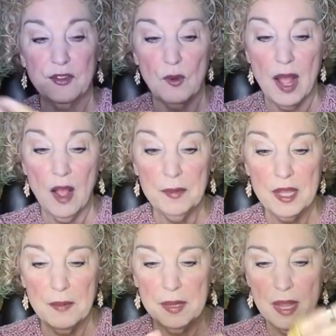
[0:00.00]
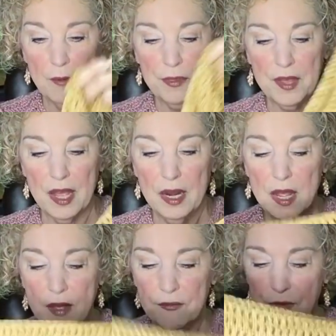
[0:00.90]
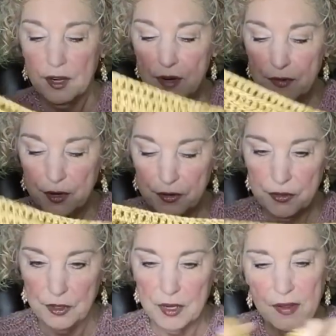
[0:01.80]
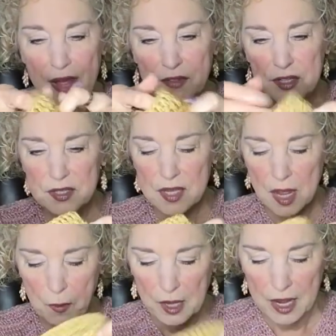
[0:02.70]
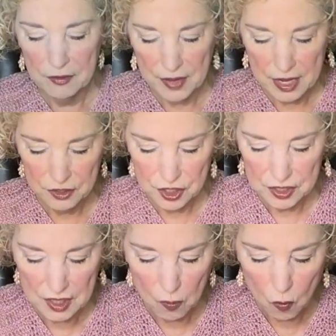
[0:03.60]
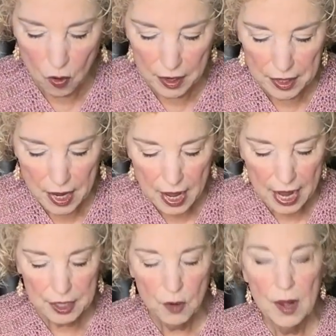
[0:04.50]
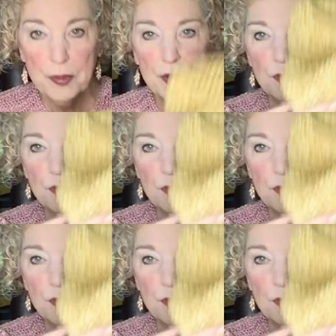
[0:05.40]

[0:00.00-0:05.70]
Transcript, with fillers: so I'll be coming out with that very, very soon. I have to decide what kind of edgings I want. I know I put a